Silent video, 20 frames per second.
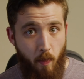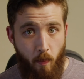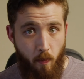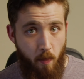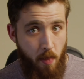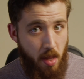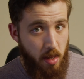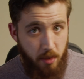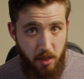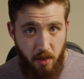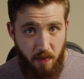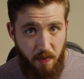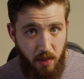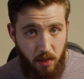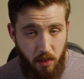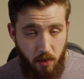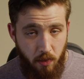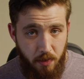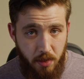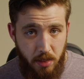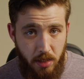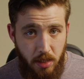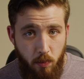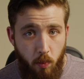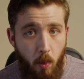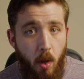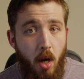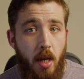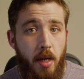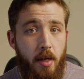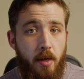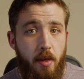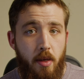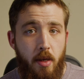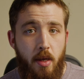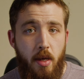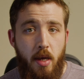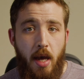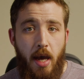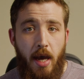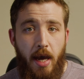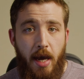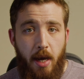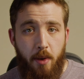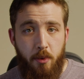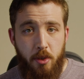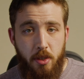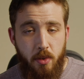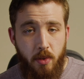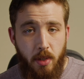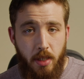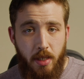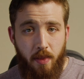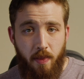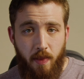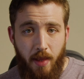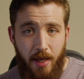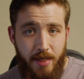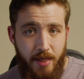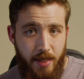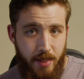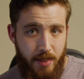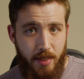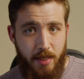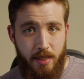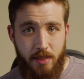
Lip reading: Maybe you think you only need one. How are you going to light it?